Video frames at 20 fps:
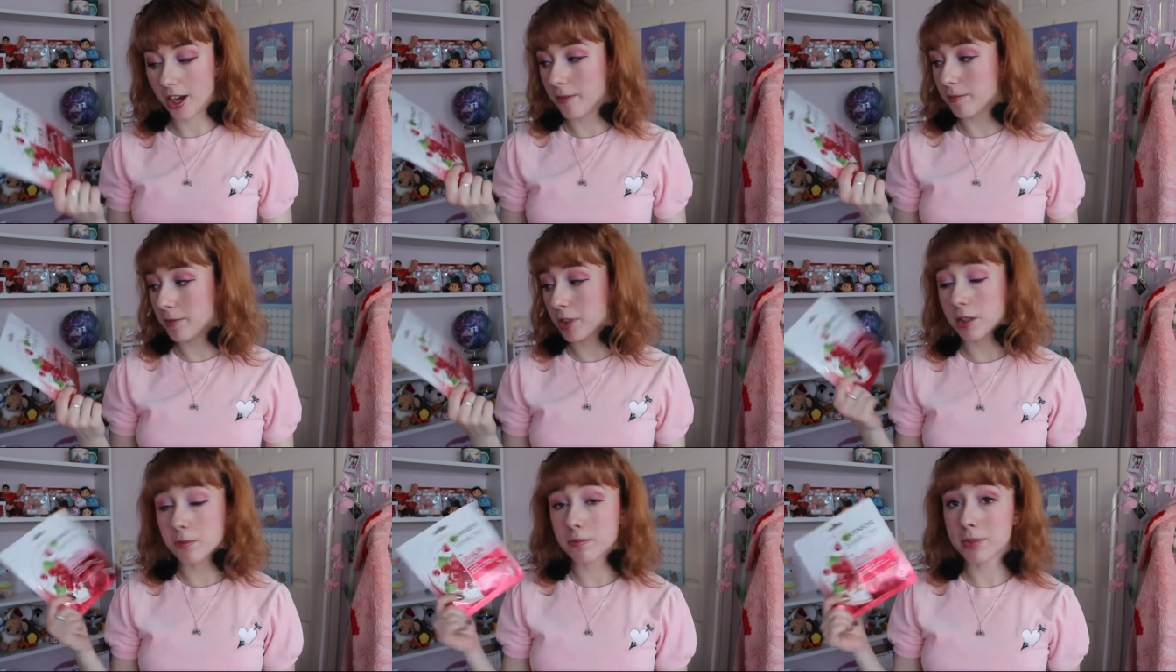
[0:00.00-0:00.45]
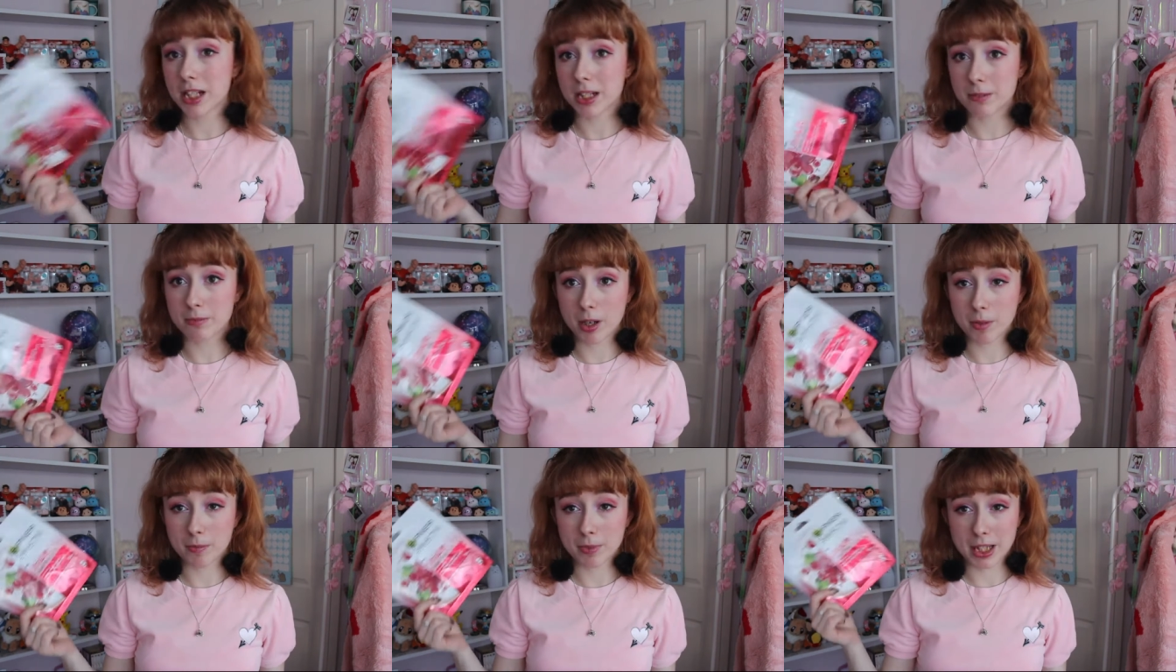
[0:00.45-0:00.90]
Um, you can pick
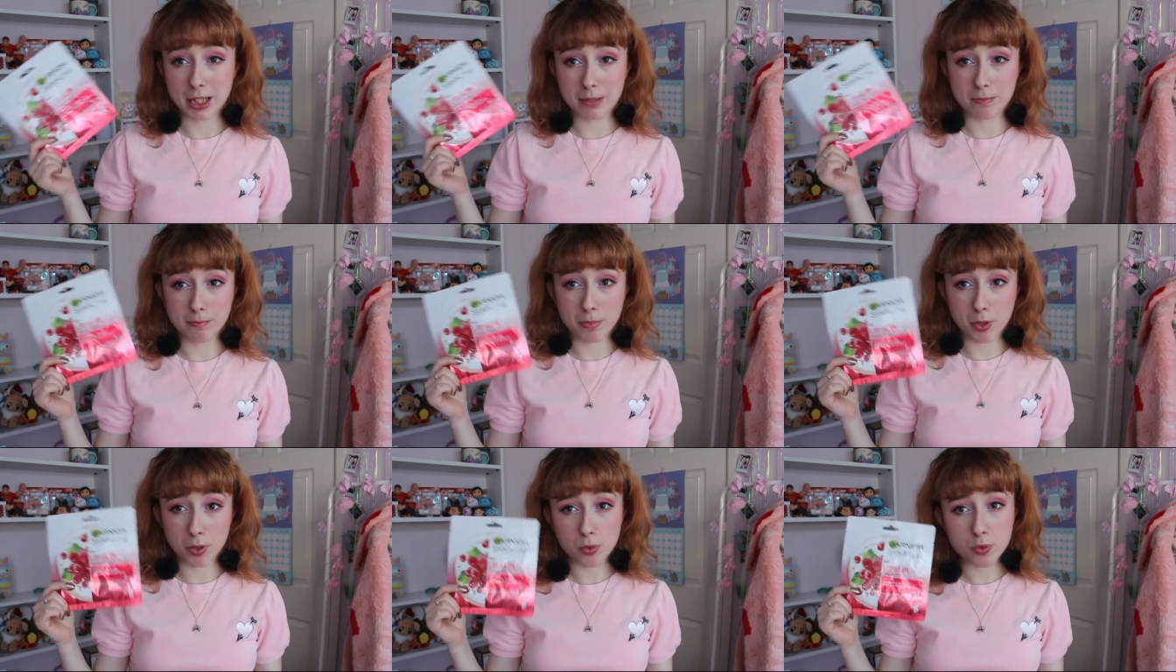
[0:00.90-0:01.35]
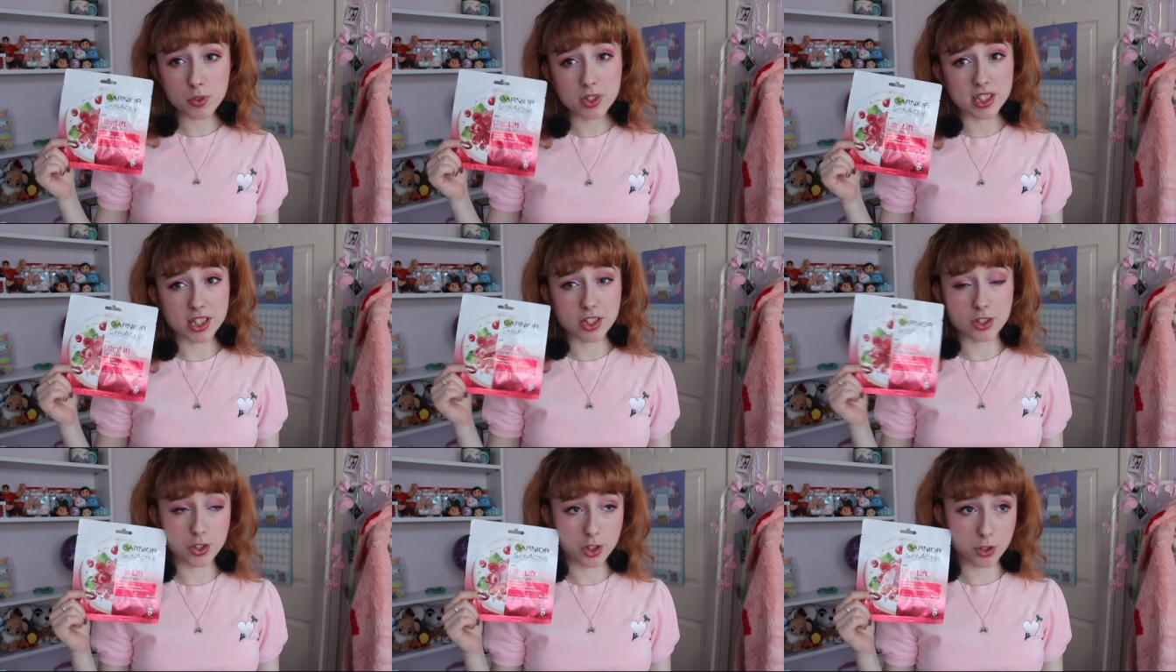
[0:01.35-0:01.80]
them up in
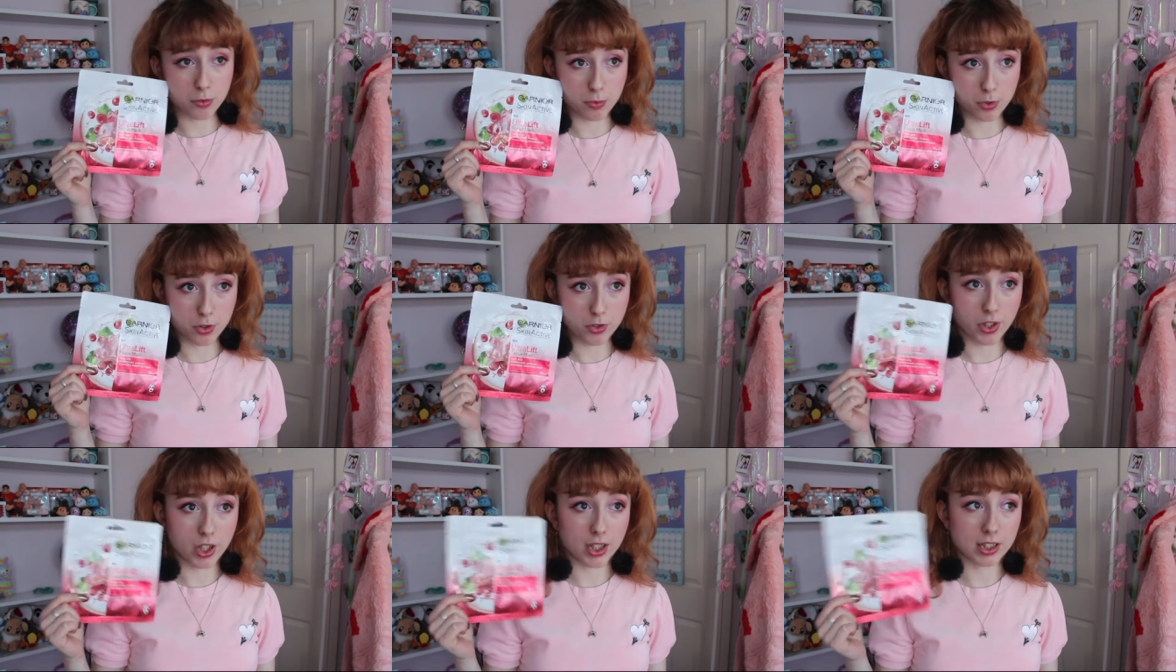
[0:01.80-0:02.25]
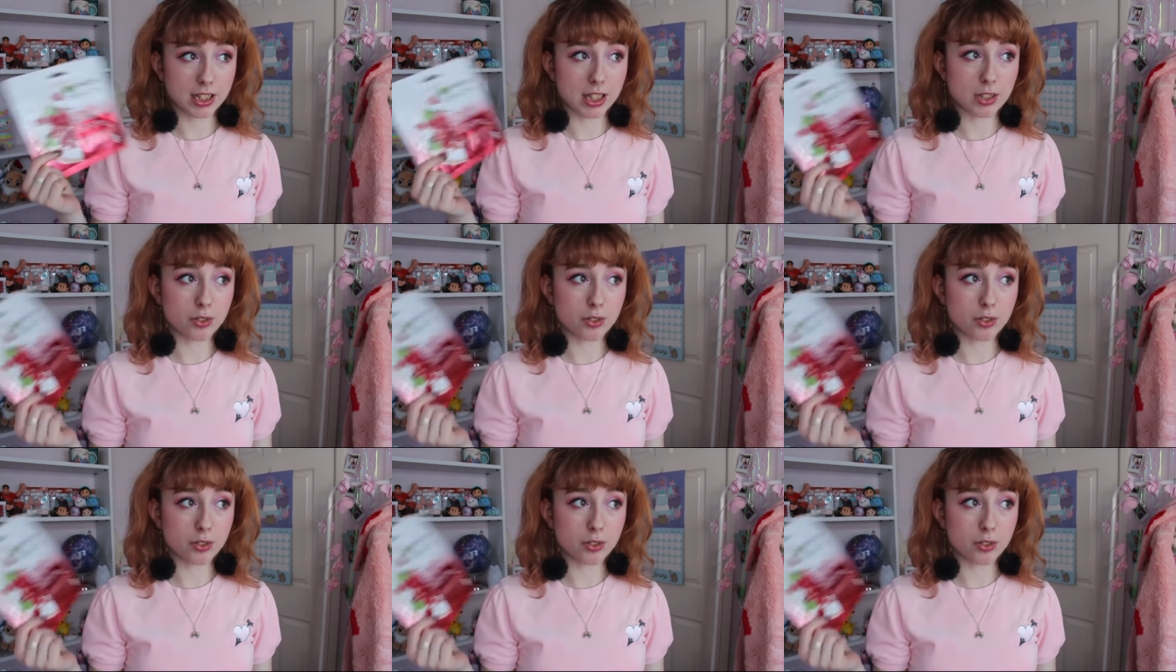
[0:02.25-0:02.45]
Boots and Superdrug.